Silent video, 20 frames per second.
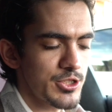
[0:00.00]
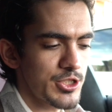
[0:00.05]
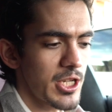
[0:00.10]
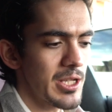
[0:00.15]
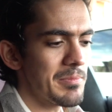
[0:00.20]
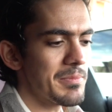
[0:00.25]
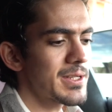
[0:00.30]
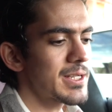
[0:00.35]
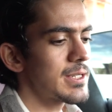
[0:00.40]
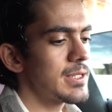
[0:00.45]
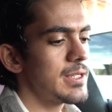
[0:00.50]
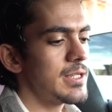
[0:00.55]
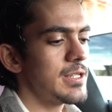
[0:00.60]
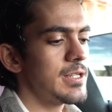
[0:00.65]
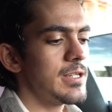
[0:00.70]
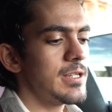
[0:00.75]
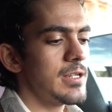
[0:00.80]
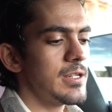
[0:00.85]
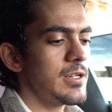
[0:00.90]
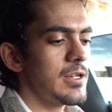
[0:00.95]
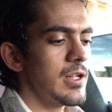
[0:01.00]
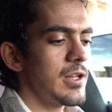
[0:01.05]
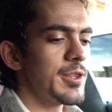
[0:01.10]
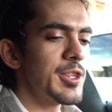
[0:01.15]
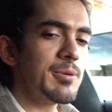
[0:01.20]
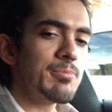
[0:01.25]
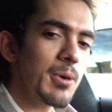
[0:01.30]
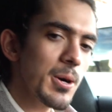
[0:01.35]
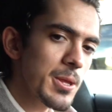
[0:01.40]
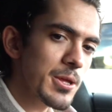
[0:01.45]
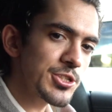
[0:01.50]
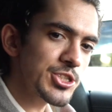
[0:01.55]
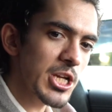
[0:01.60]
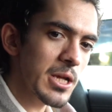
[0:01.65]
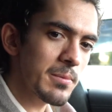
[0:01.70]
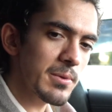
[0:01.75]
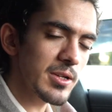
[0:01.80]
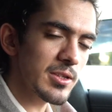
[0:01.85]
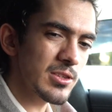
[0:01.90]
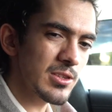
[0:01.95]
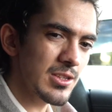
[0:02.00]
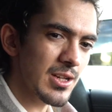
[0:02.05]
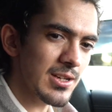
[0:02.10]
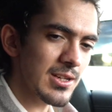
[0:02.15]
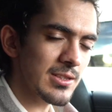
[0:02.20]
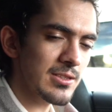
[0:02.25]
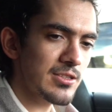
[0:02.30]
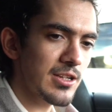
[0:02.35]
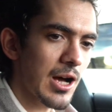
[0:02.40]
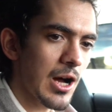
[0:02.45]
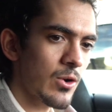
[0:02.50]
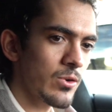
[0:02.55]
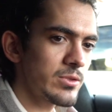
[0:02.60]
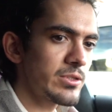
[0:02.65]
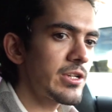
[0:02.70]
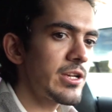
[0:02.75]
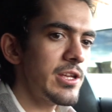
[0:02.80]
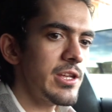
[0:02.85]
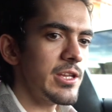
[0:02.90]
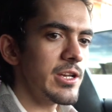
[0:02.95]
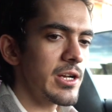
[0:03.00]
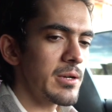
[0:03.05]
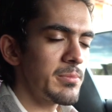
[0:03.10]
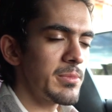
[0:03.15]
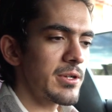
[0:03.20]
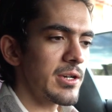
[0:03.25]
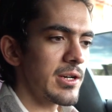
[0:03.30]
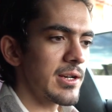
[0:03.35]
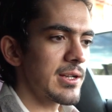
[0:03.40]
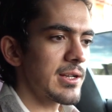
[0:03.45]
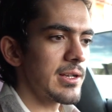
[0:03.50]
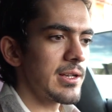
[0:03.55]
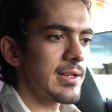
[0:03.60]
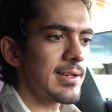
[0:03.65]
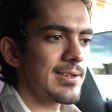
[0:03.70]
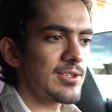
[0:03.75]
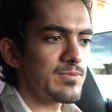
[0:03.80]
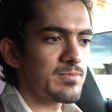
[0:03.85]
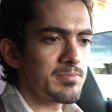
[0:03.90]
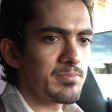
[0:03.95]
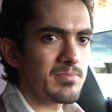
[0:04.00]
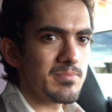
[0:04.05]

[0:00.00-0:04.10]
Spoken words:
shapes. The body shapes doesn't count here because it's